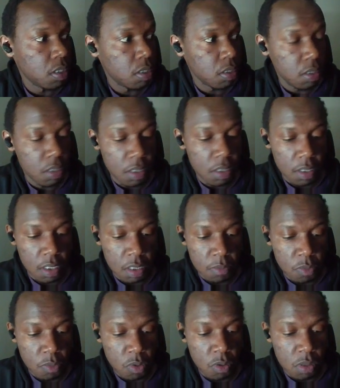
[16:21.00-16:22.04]
Yeah, then
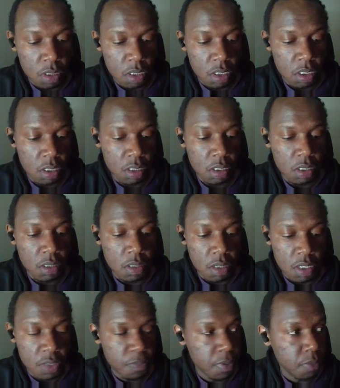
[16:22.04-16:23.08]
I'm gonna
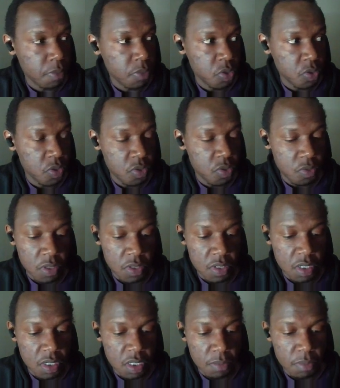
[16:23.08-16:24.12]
grant permissions to this
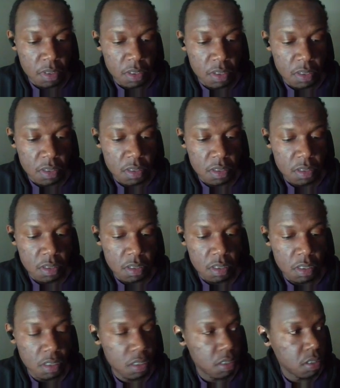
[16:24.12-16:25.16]
database.
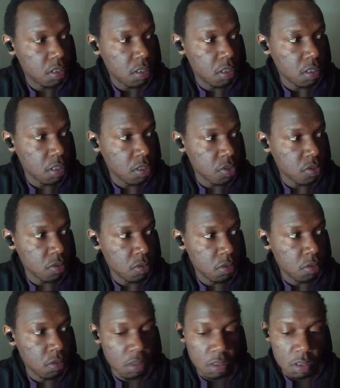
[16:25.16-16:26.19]
Grant
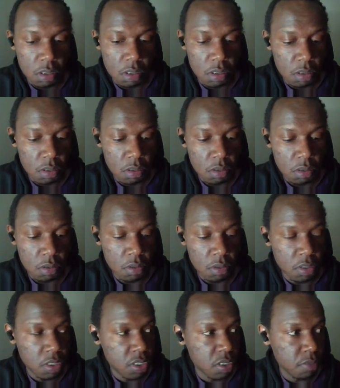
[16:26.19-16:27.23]
all on
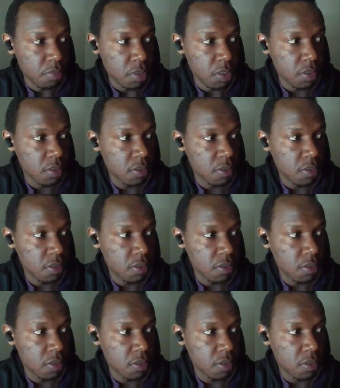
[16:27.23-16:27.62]
database